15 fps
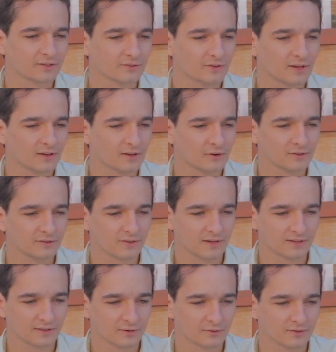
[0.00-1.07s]
So I always
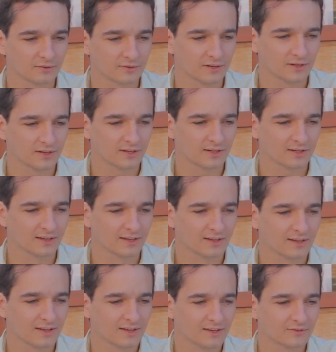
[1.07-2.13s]
thought that was very
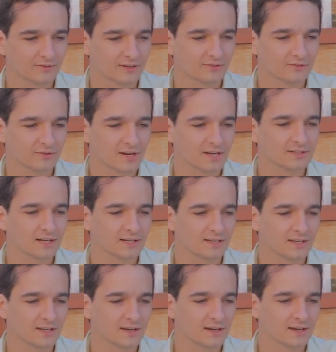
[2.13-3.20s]
very strange
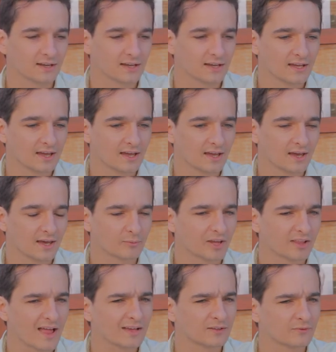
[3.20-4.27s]
idea. And my
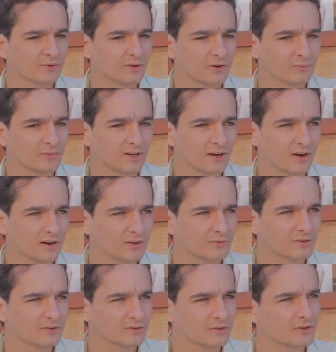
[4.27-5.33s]
last film, uh,
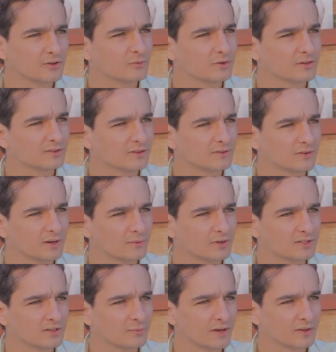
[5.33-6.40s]
Artificial Humors, is very
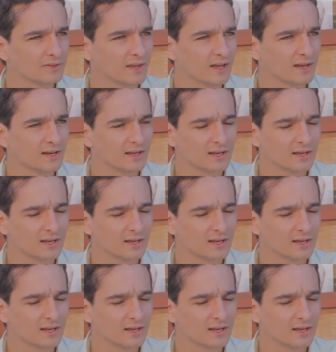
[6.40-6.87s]
much about that.